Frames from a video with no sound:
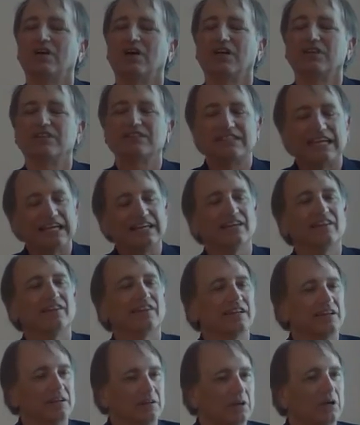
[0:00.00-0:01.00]
Uh, the second
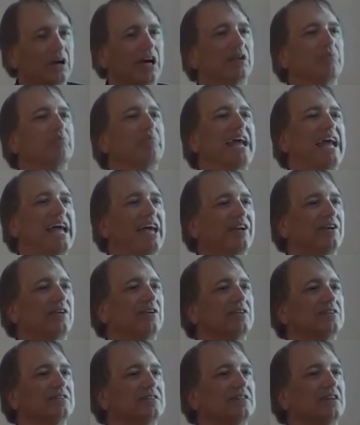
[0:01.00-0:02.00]
thing on
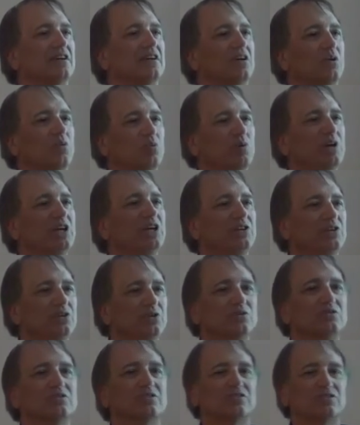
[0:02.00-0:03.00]
patterns, we
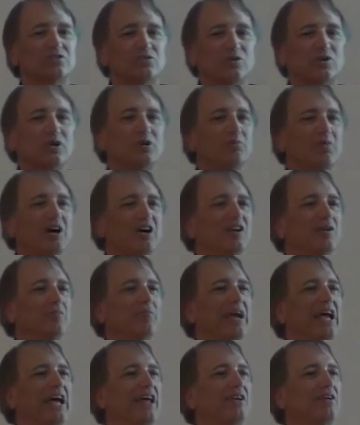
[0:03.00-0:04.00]
use a certain amount
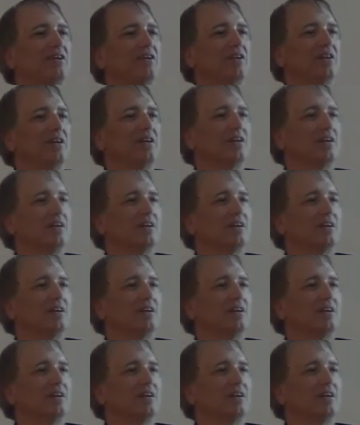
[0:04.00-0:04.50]
of pattern,